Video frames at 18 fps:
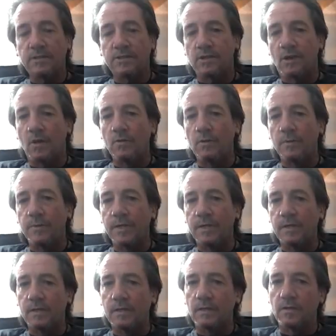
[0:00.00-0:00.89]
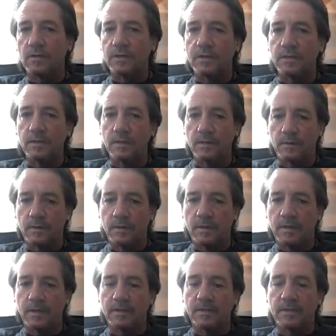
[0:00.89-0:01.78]
so. I mean, look,
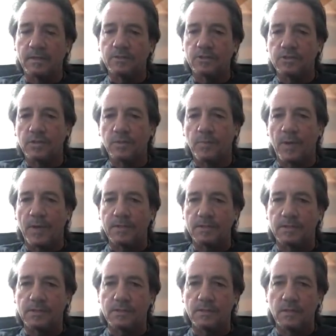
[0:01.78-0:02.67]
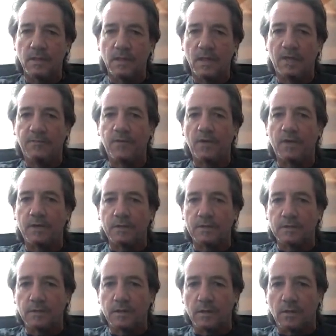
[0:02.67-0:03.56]
it just depends if you could
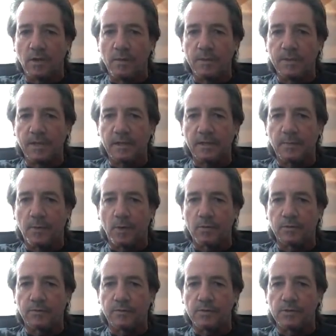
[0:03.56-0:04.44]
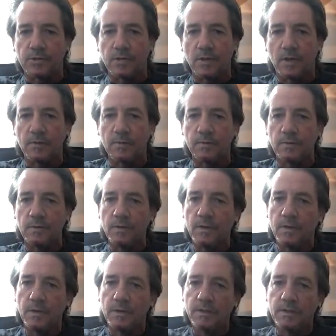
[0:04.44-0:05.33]
accommodate the both of us. You know,
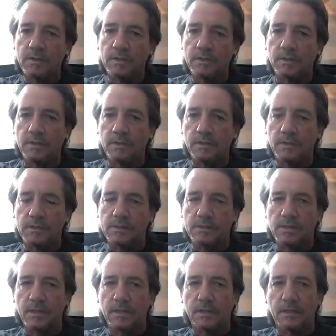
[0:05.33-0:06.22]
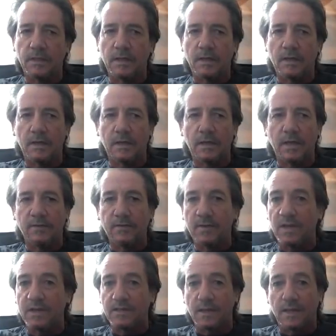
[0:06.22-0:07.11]
you've seen even
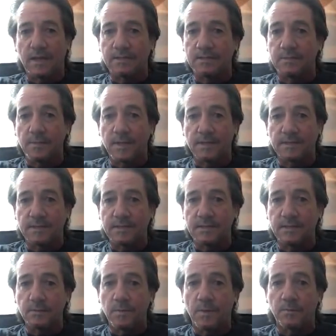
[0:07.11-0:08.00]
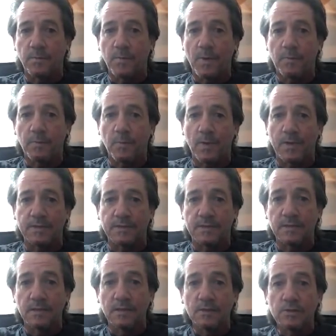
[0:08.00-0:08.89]
like the likes of Man City when Pep went
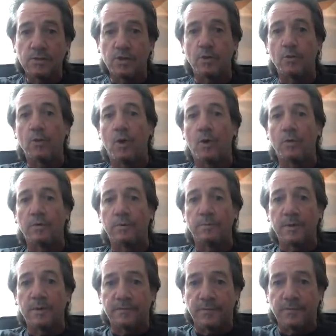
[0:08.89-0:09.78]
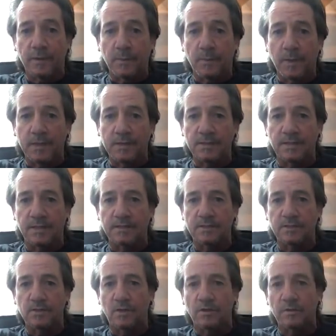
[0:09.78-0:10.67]
two holding midfield players
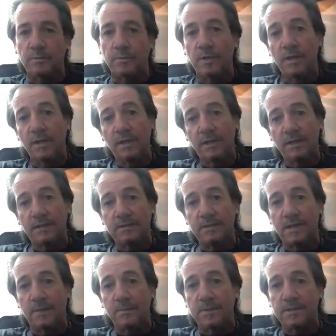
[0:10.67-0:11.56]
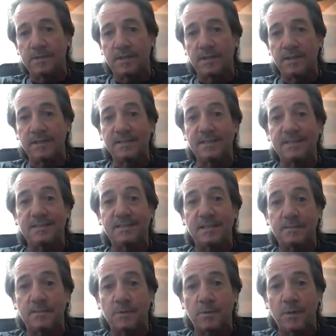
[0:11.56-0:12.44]
against Tottenham in the Champions League, it didn't
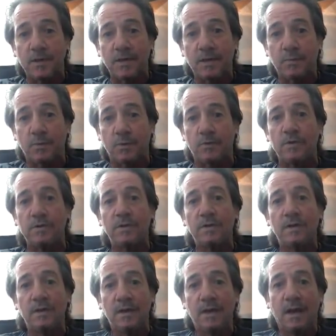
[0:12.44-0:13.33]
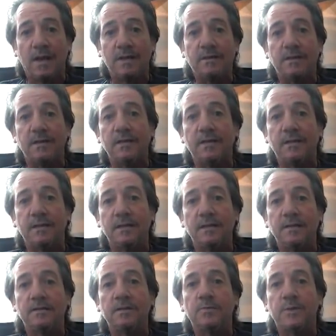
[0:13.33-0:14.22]
seem to work, but. I think
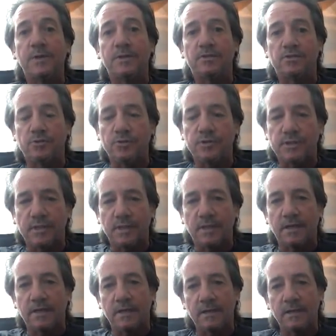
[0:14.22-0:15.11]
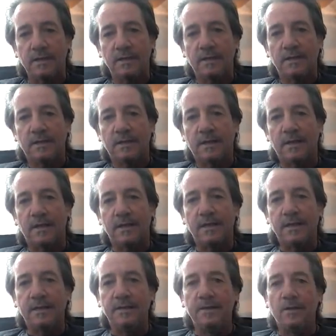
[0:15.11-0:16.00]
there'd be a trust there that
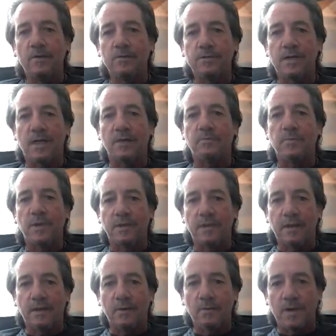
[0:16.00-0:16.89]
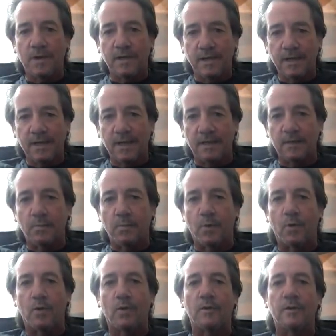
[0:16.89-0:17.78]
he knows I'd be there when he had the
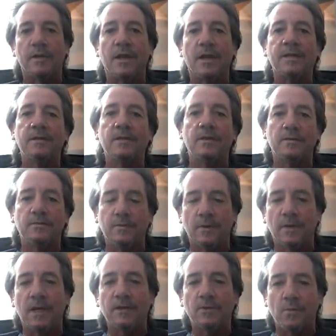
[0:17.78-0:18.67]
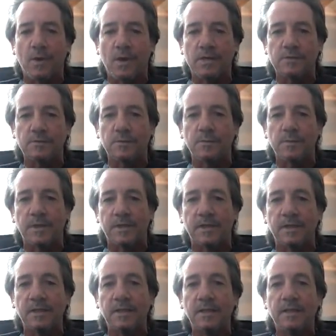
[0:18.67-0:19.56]
ball, and I know
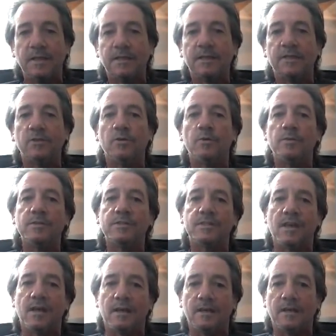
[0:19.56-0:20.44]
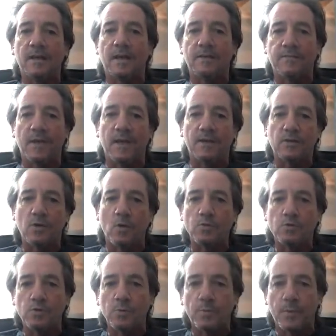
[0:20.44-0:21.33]
me, you'd always have that
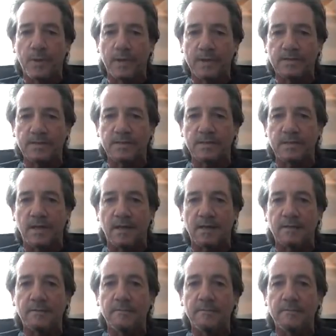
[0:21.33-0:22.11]
go-to person that